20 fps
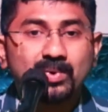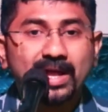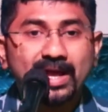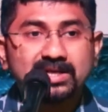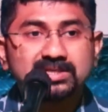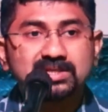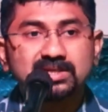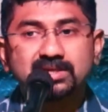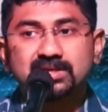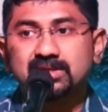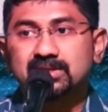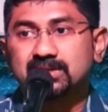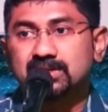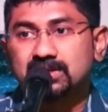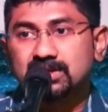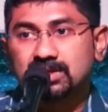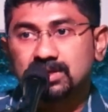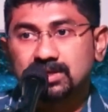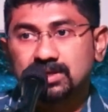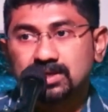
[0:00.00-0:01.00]
But
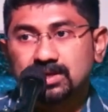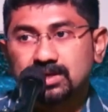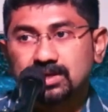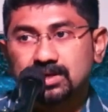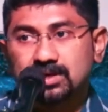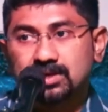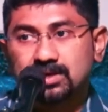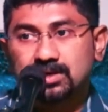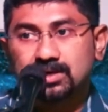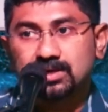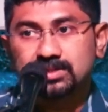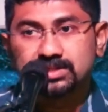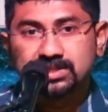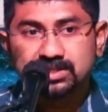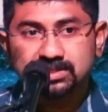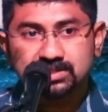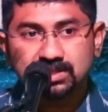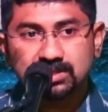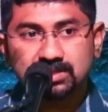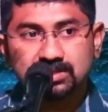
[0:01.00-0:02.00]
actually, uh,
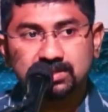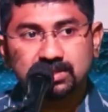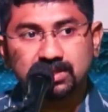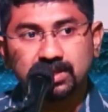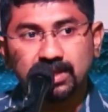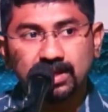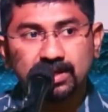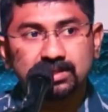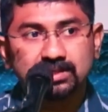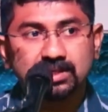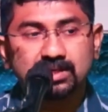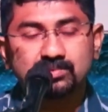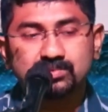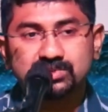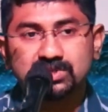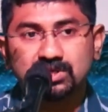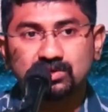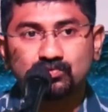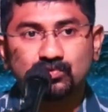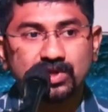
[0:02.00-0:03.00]
these are the key
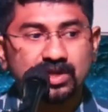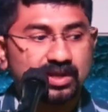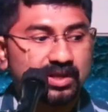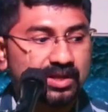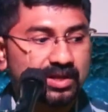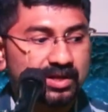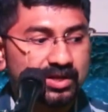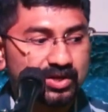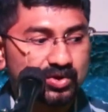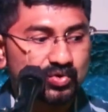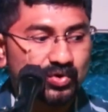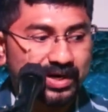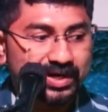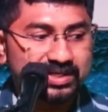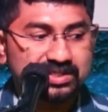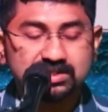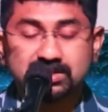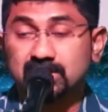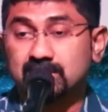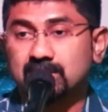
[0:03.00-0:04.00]
terms that we need to
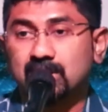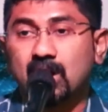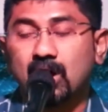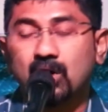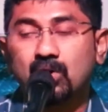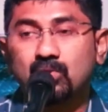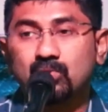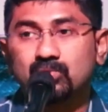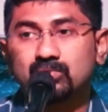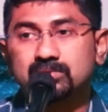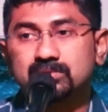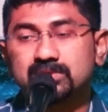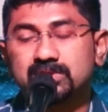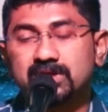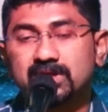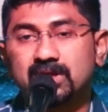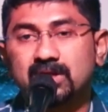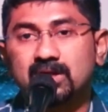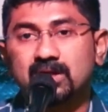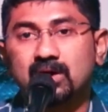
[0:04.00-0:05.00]
understand how
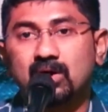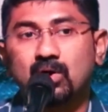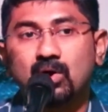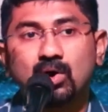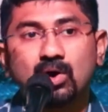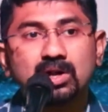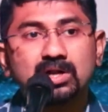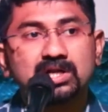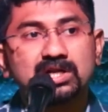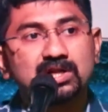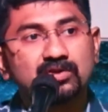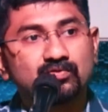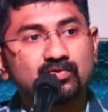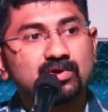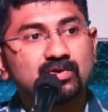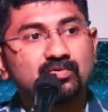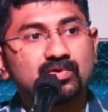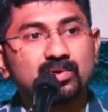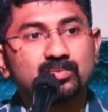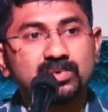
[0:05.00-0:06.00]
they all
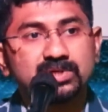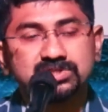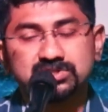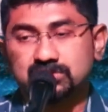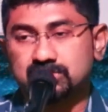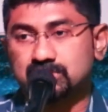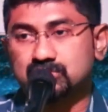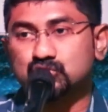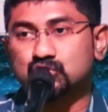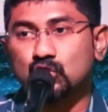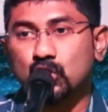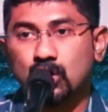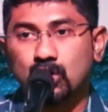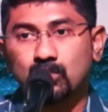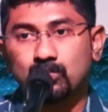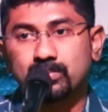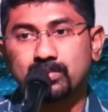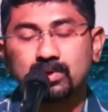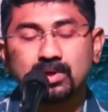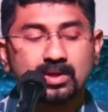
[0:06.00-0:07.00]
differ from each other
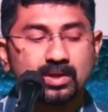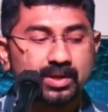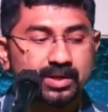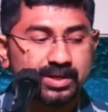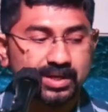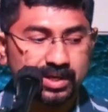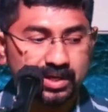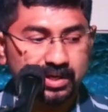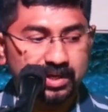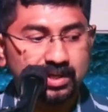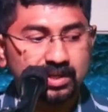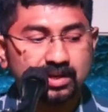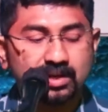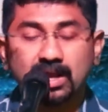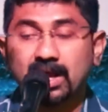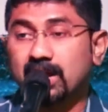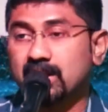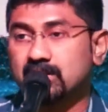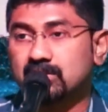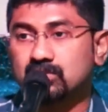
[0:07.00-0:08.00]
job career
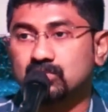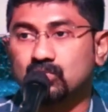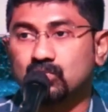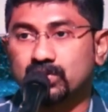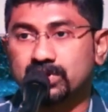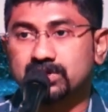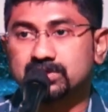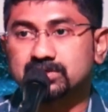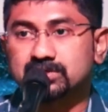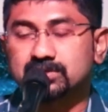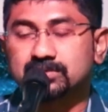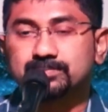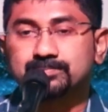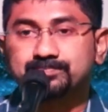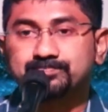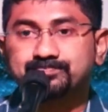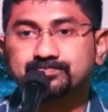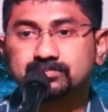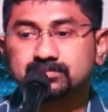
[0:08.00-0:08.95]
and vocation